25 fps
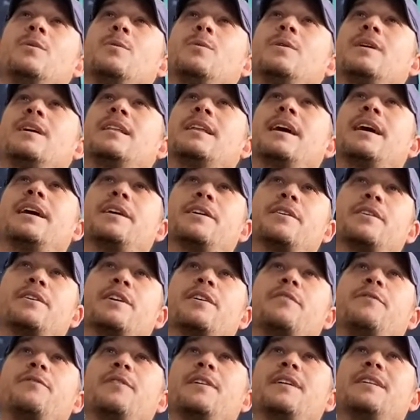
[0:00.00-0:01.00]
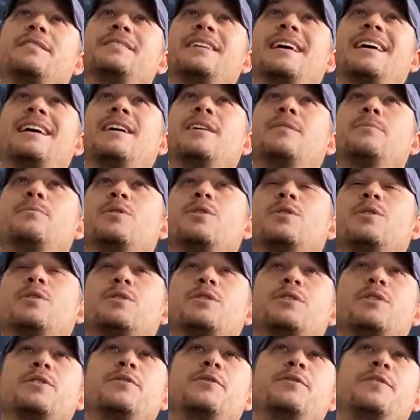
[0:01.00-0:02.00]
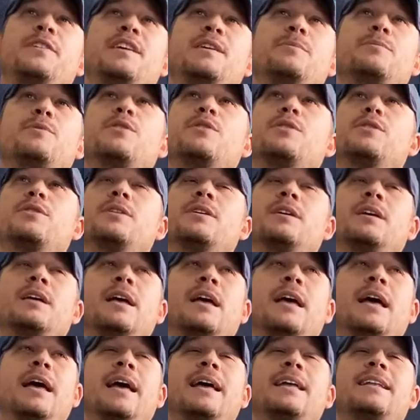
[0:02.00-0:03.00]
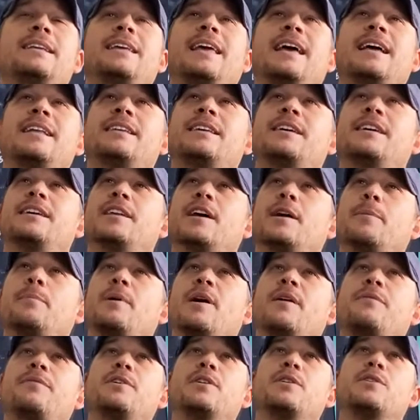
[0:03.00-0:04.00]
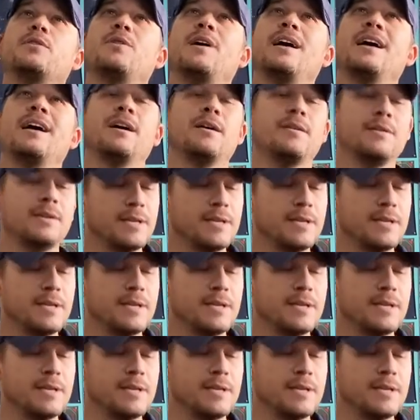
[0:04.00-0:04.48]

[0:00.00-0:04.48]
Well, I hear you fell down, broke your femur, and can't get up off the ground.